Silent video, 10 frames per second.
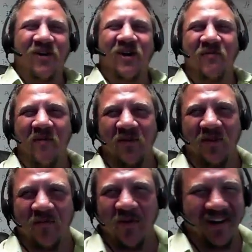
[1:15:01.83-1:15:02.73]
We'll come up
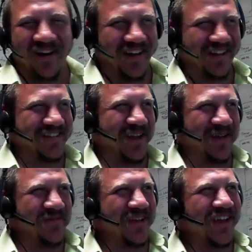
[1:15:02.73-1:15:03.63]
with a point next
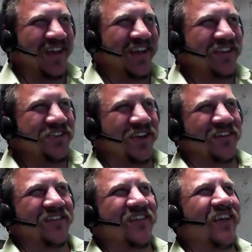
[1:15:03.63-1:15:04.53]
time.
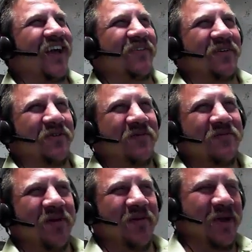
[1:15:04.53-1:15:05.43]
Cheers. Have a good one.
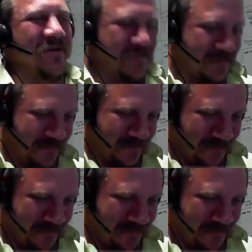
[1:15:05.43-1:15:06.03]
Bye bye.